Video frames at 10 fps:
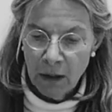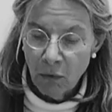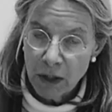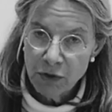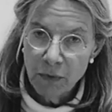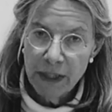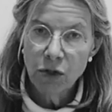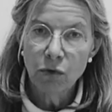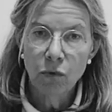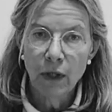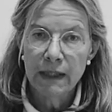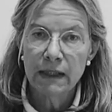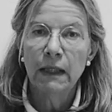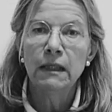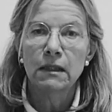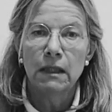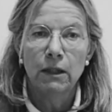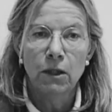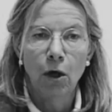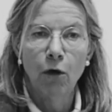What we do is,
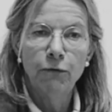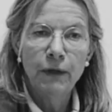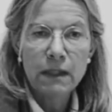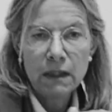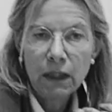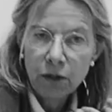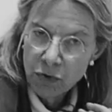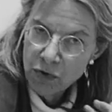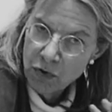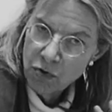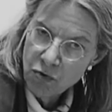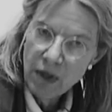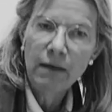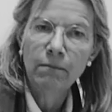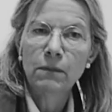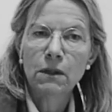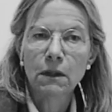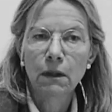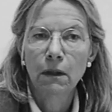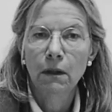instead of listening to the dreams